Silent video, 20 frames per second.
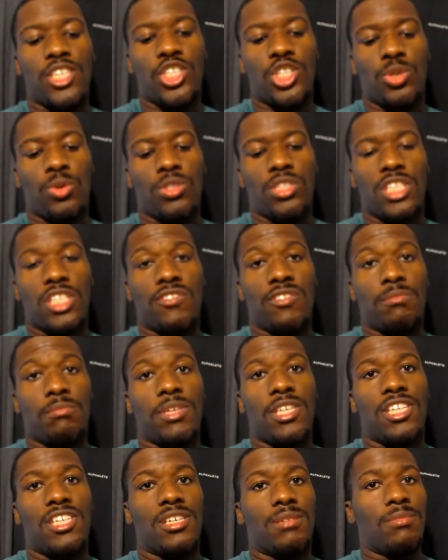and short sleeve in
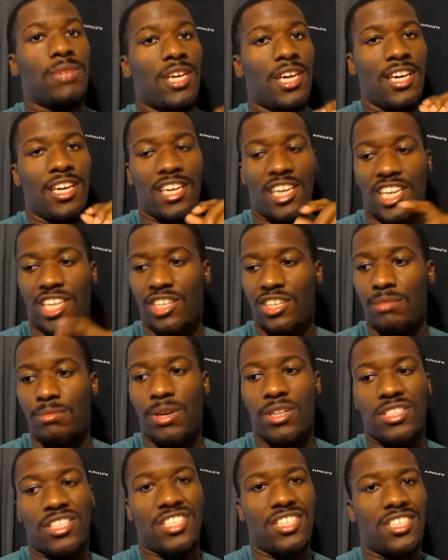medium, and you're
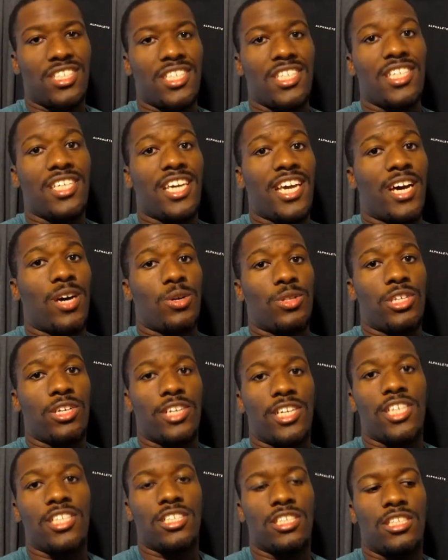about to see how there
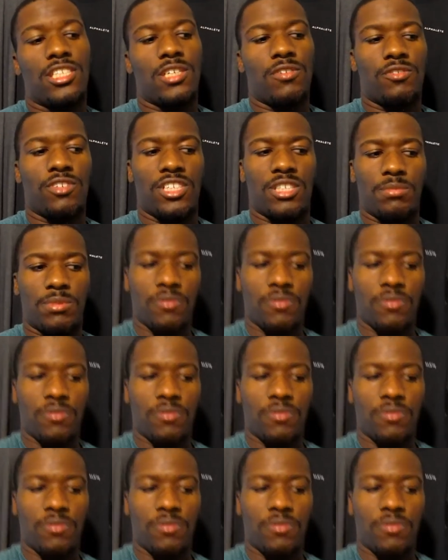is a difference.